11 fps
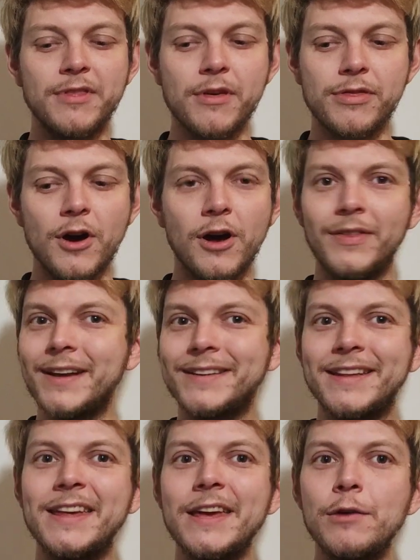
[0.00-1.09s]
with the thought that
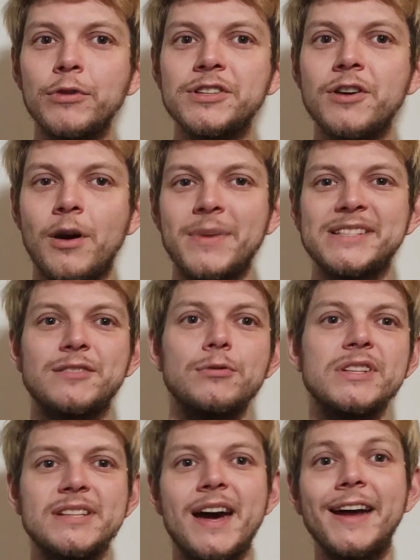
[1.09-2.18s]
he would commit
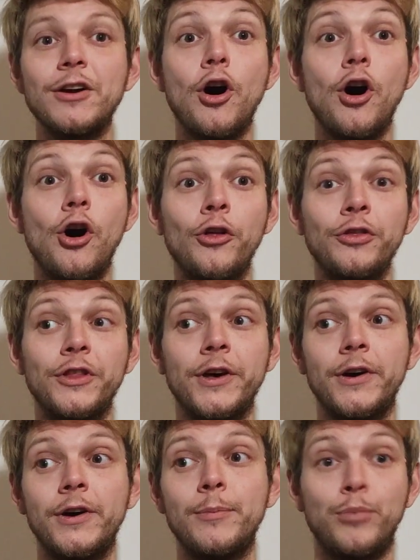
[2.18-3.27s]
suicide on
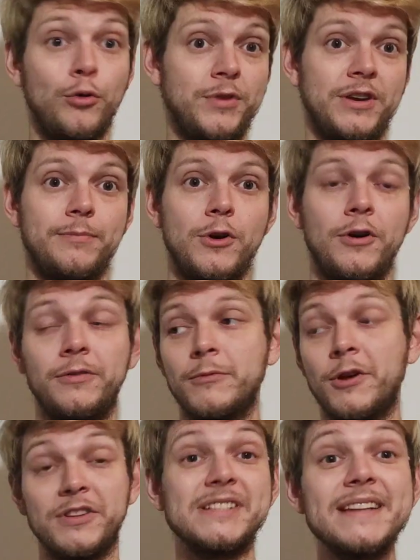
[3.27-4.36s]
the podium,
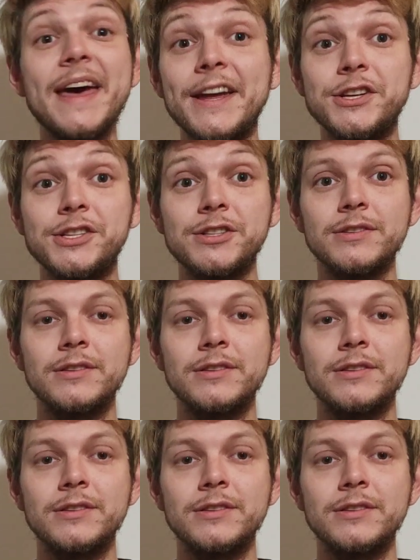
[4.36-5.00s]
on the stage.